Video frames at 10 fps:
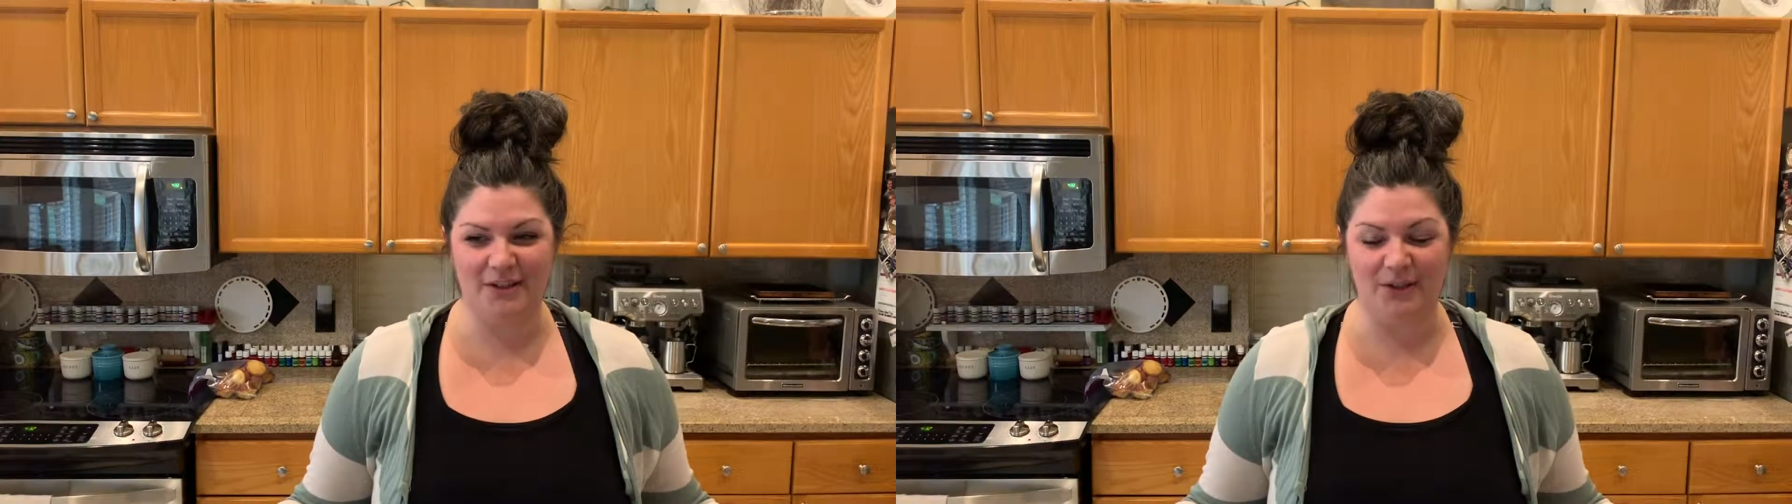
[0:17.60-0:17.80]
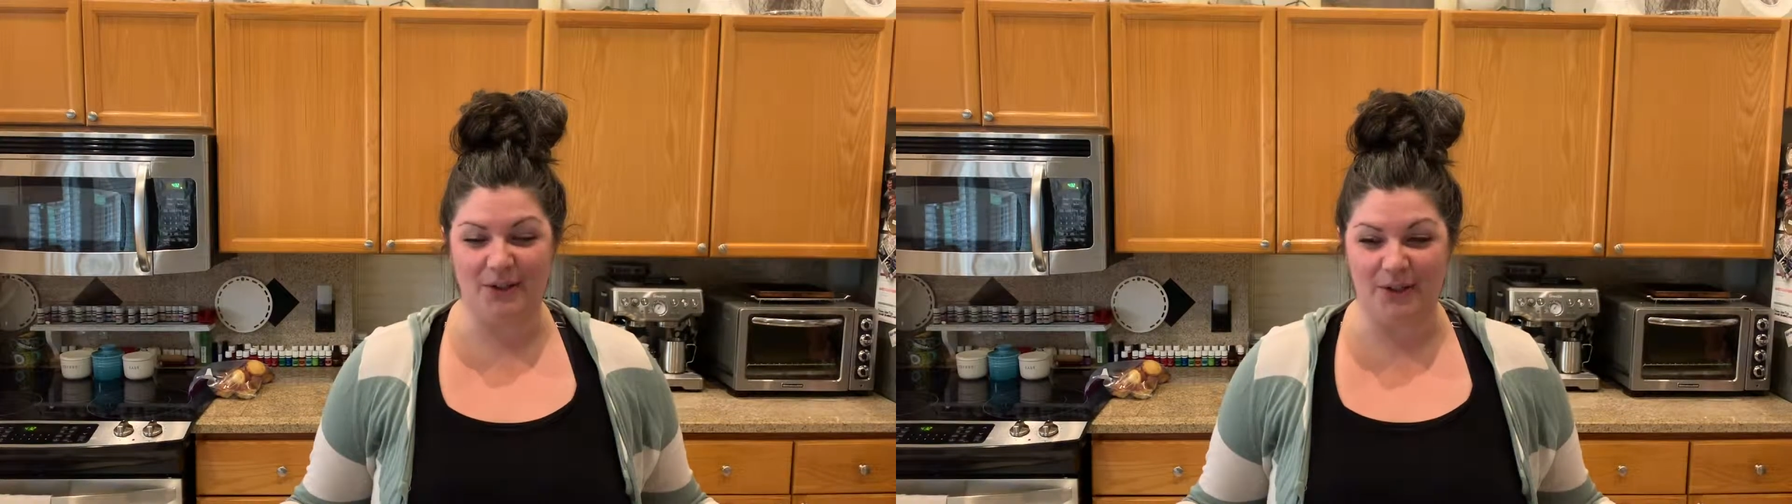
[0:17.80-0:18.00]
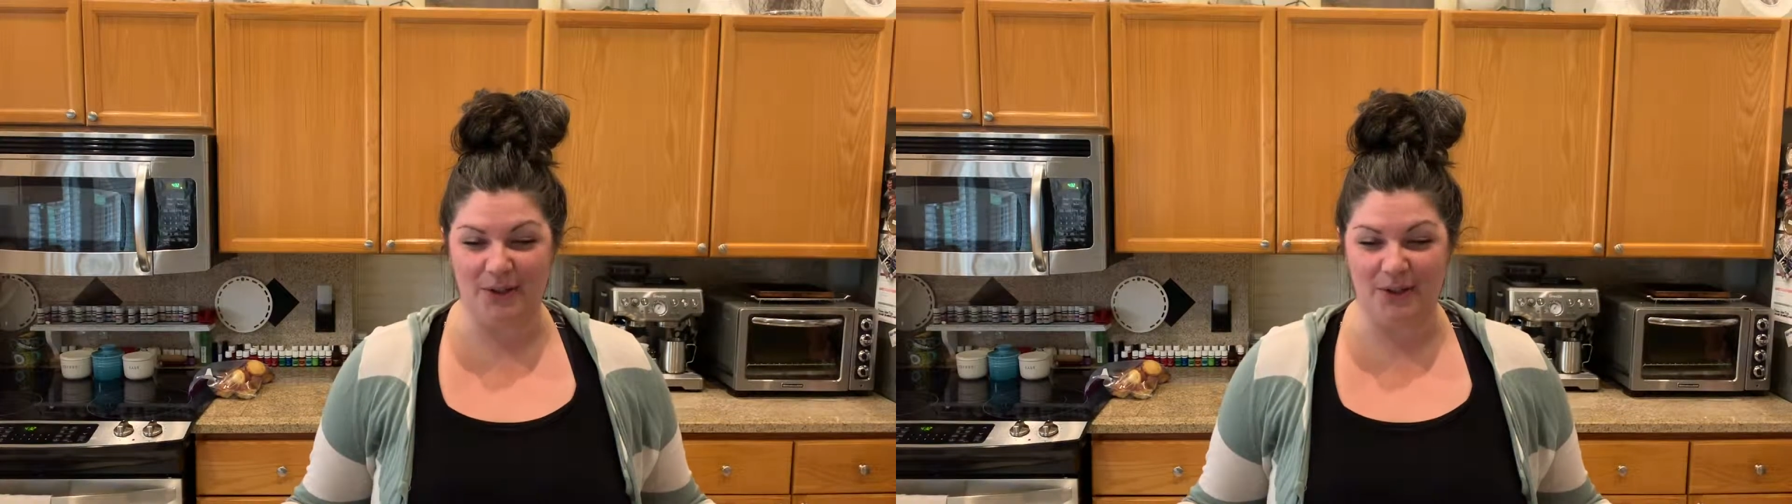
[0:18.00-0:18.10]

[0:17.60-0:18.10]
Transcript: You're a